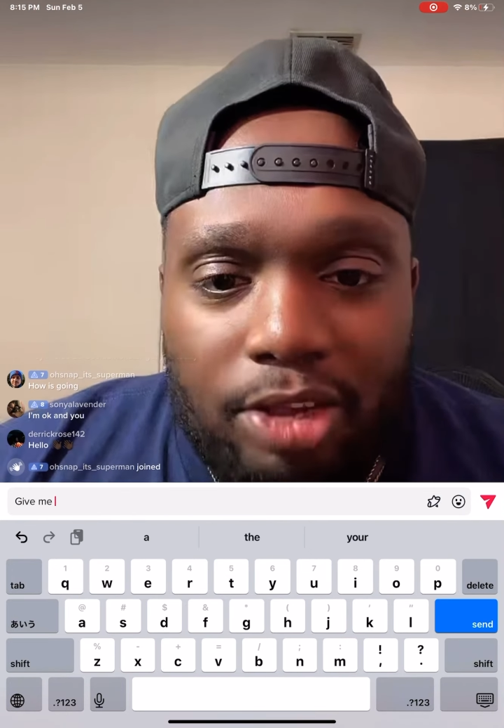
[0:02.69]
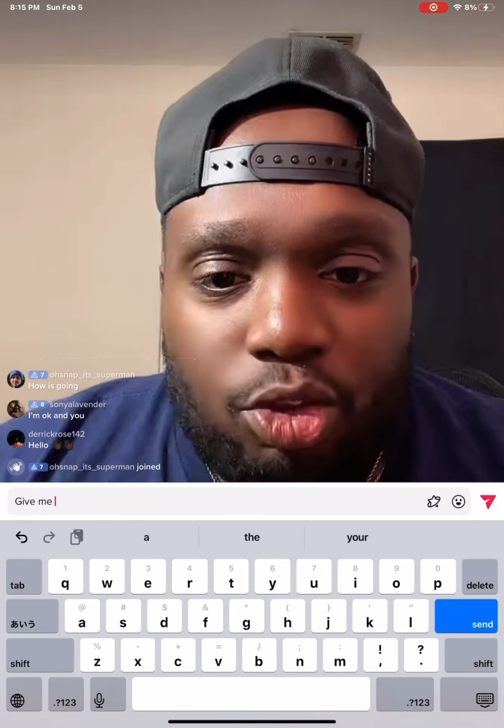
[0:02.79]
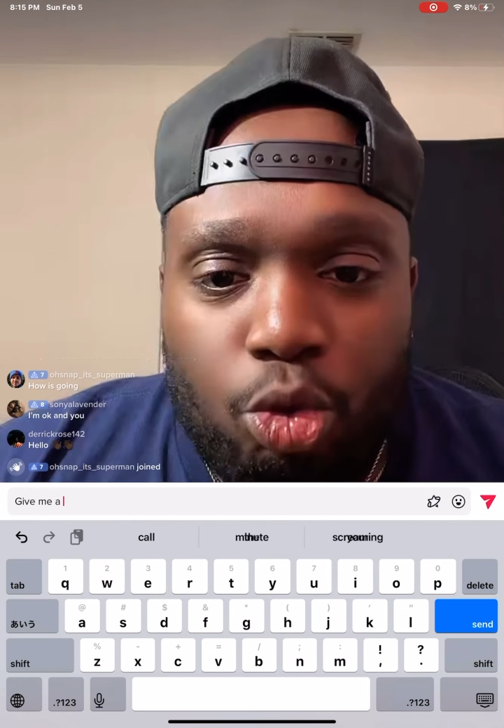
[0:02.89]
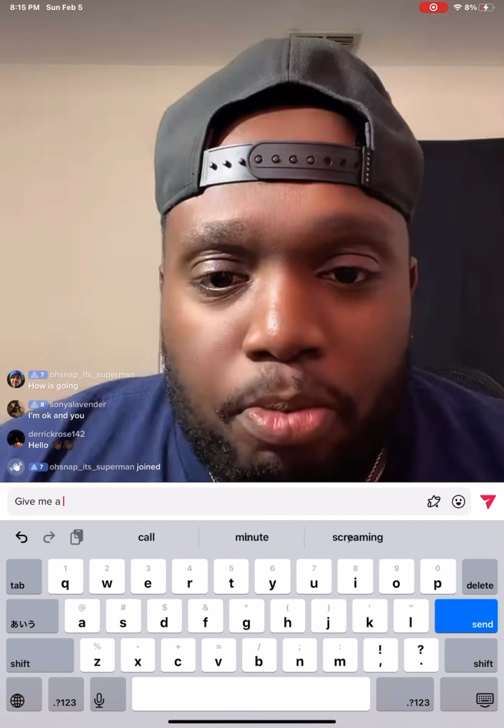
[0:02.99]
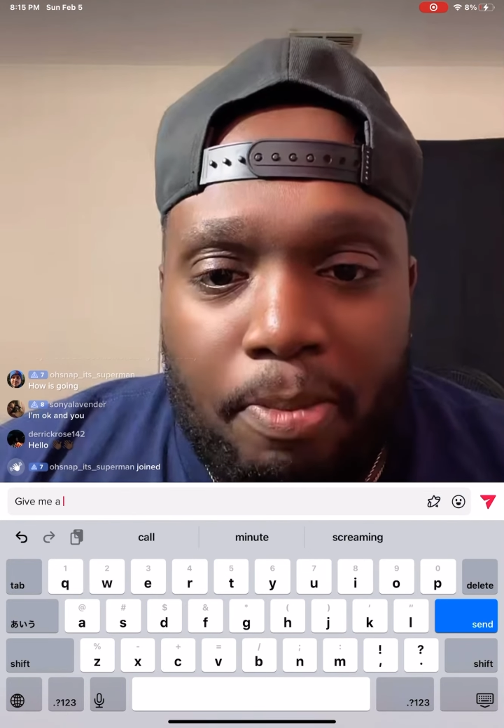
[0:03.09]

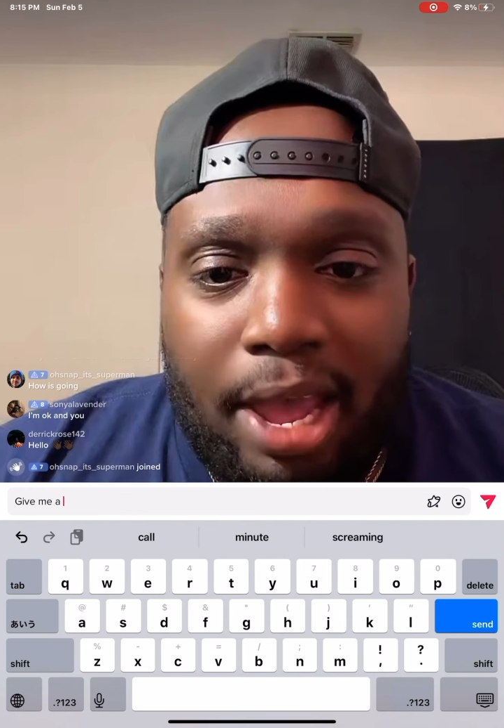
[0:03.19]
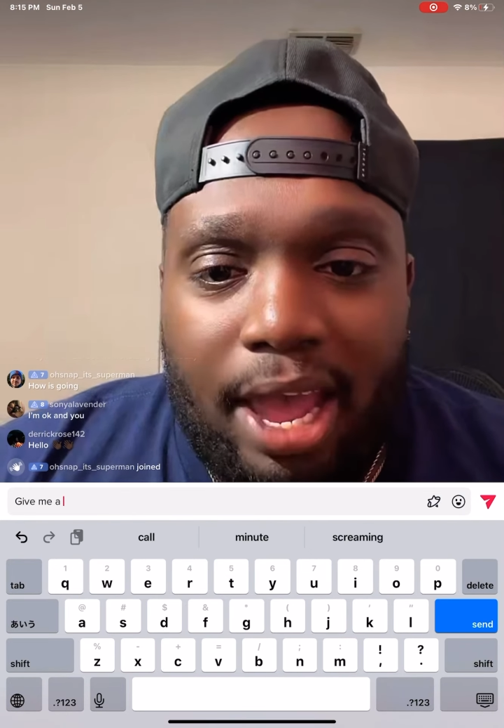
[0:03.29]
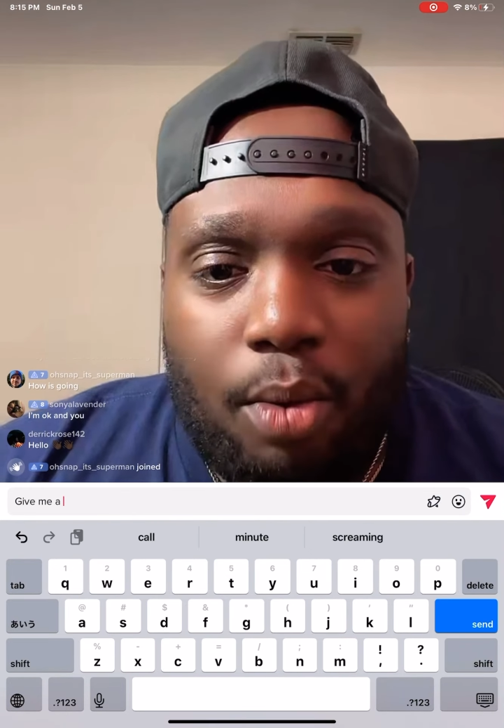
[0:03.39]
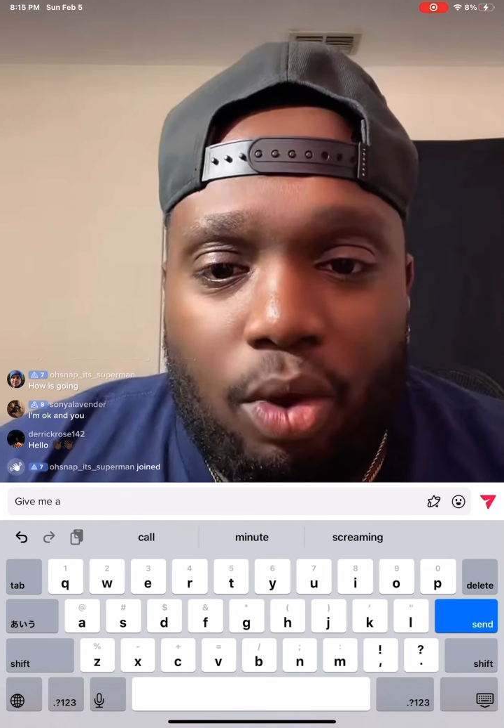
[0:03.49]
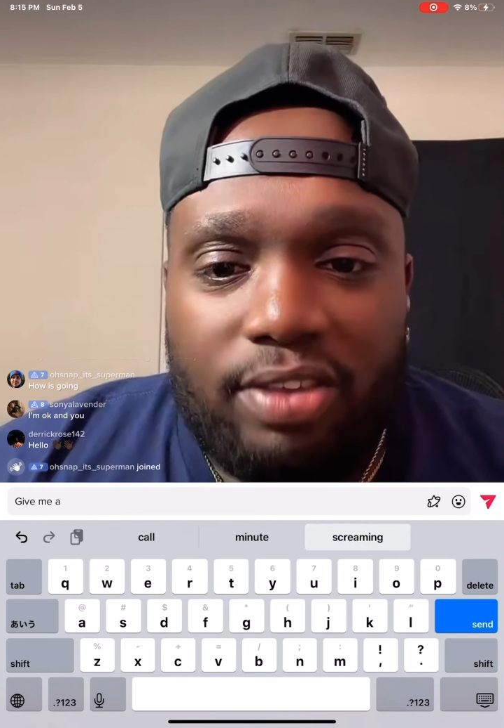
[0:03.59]
It's
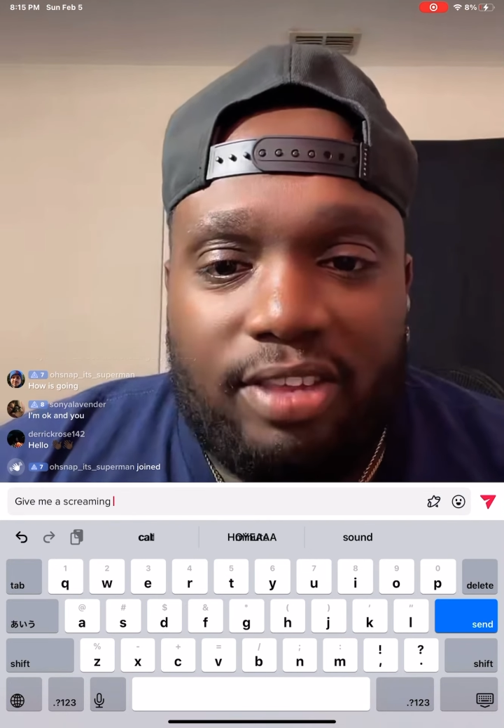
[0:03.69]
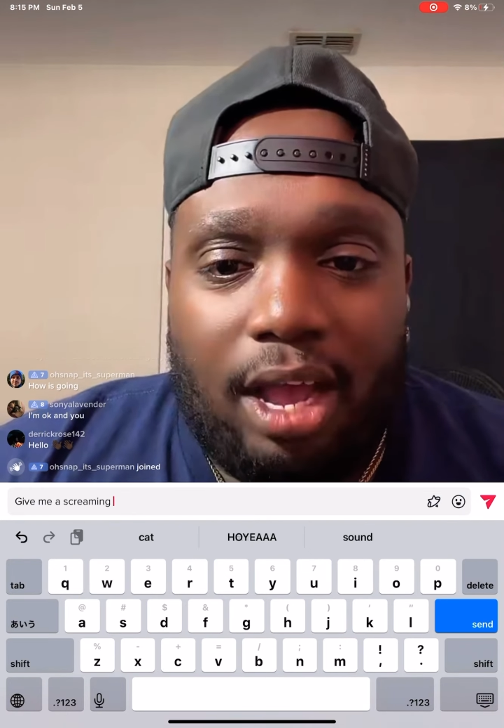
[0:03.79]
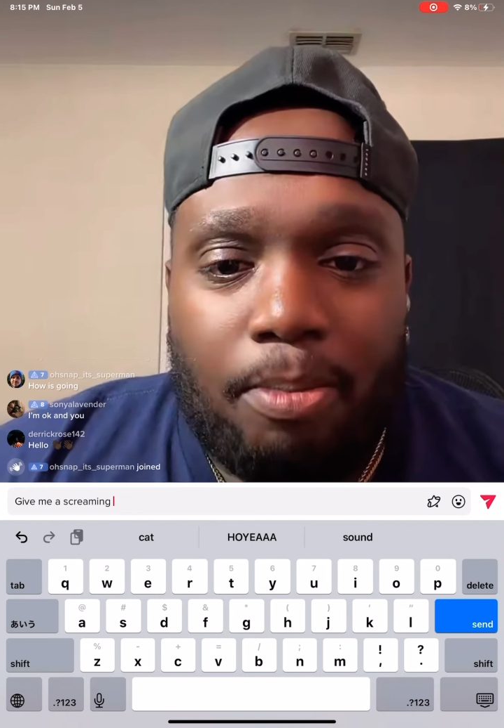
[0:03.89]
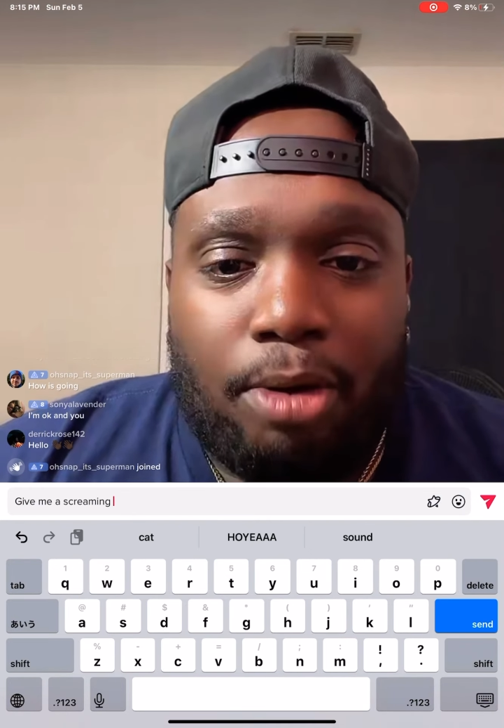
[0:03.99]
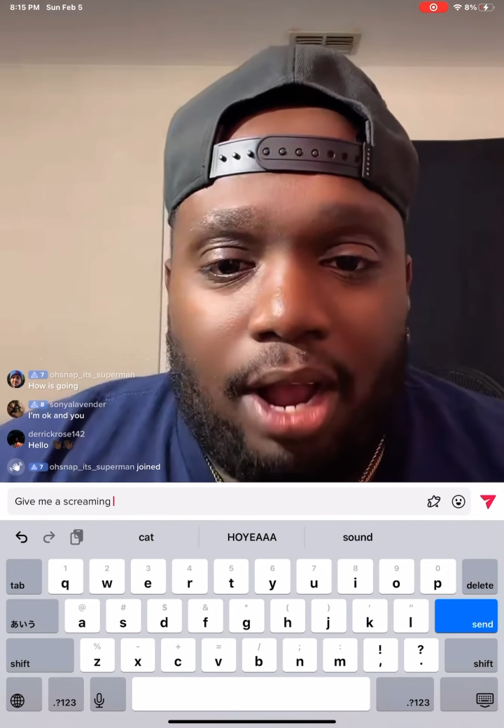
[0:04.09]
Superman. What's
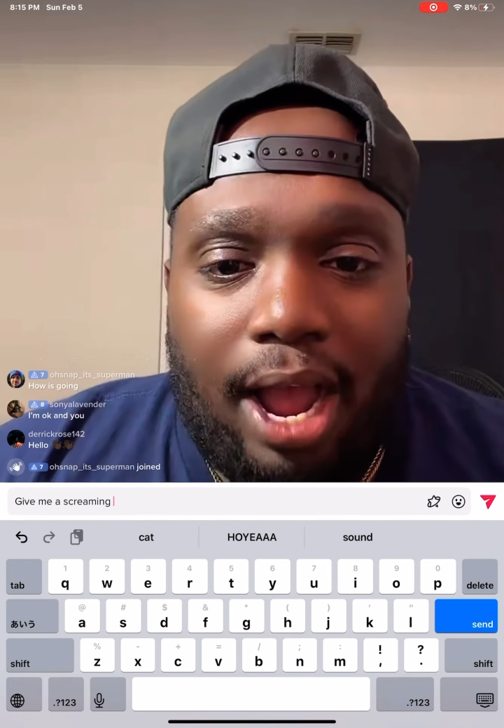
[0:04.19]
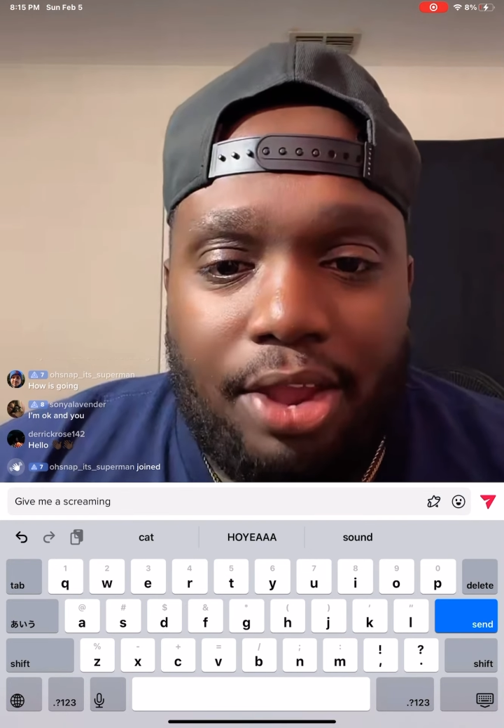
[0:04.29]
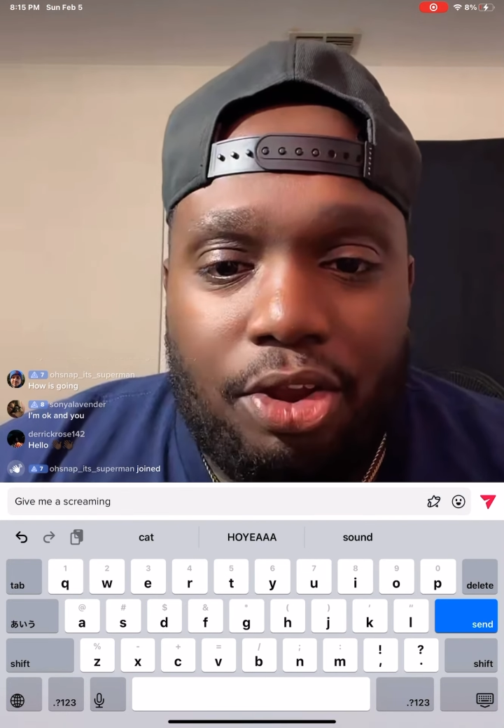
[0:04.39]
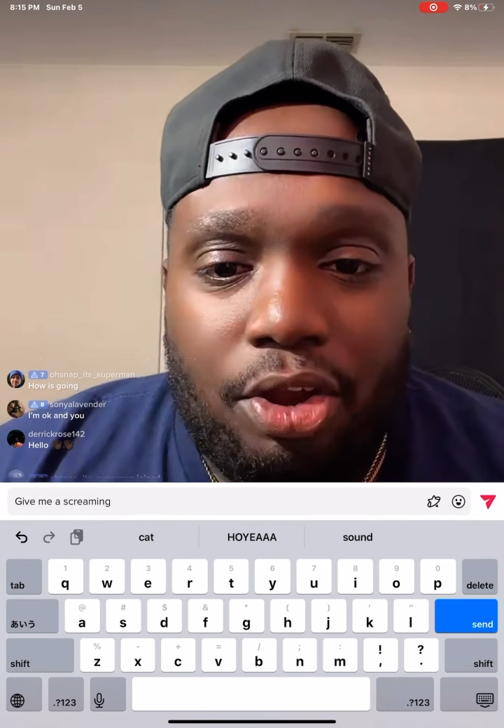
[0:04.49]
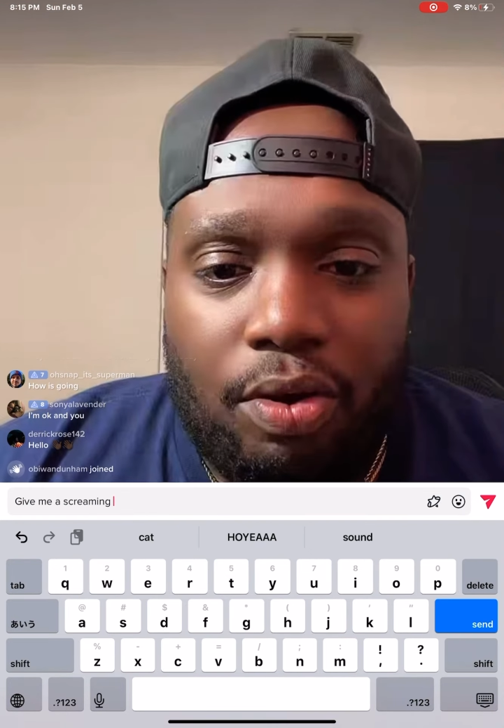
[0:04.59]
up, bro? How
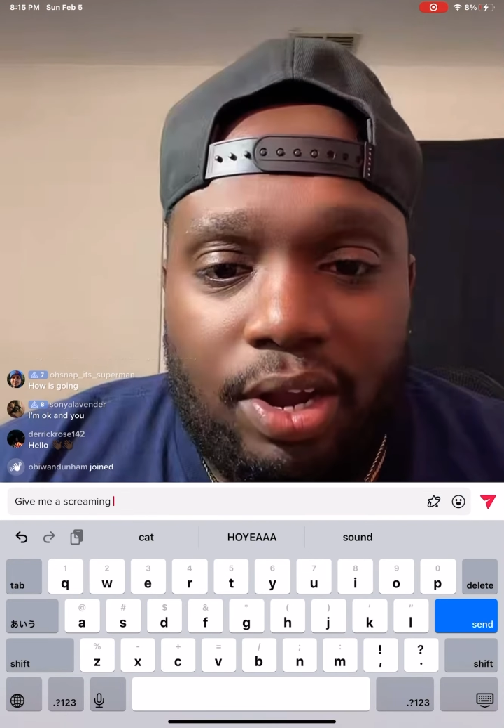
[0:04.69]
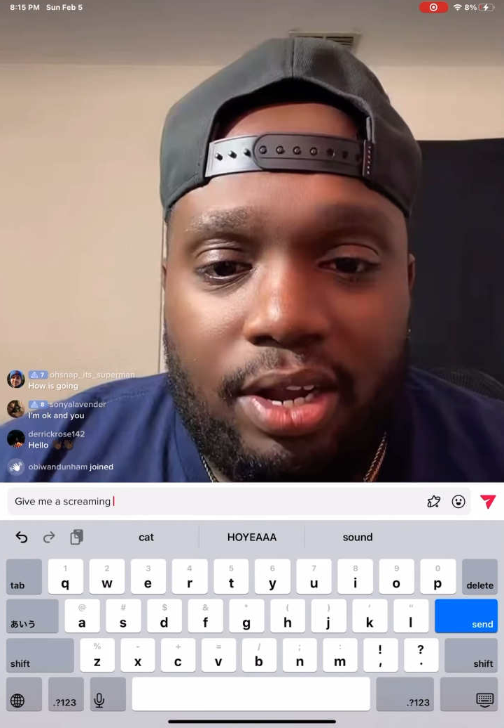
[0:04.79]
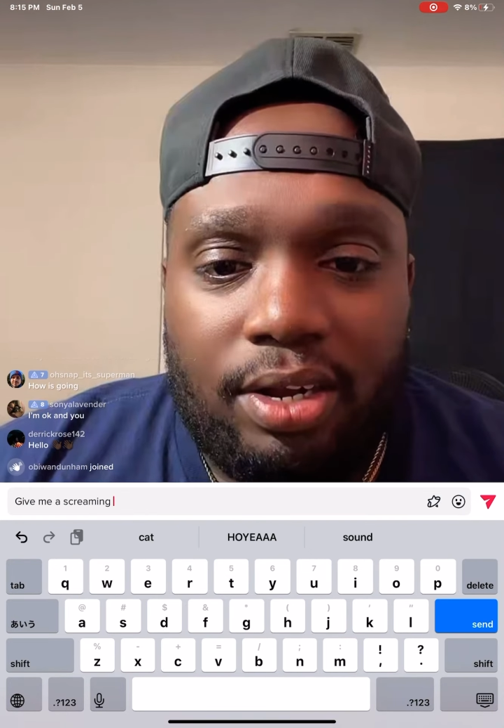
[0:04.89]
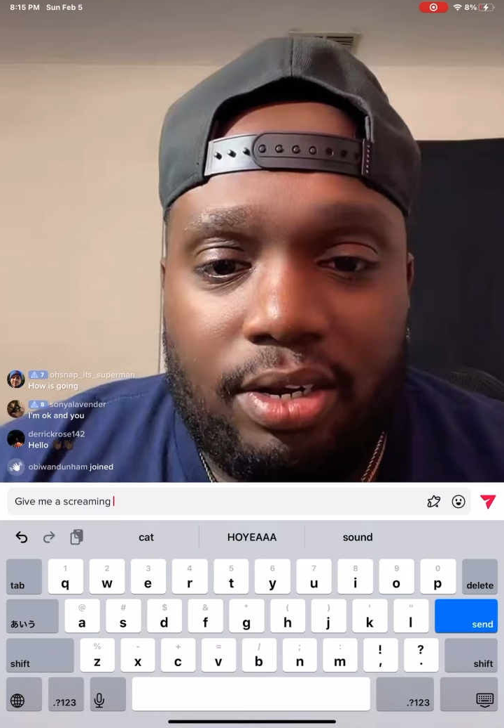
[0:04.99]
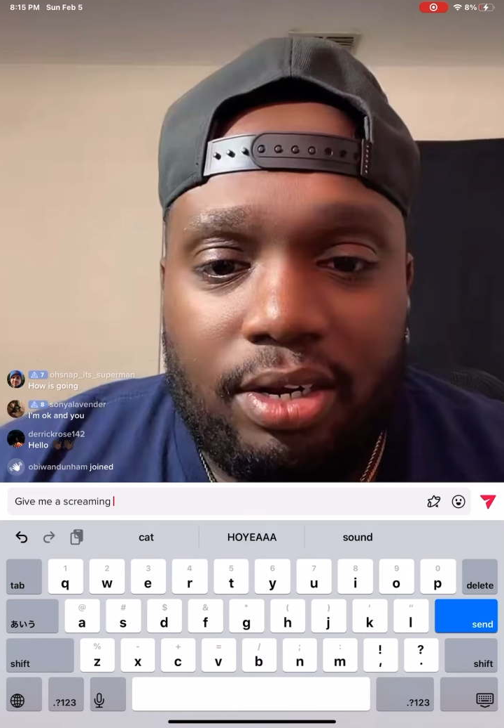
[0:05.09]
you doing?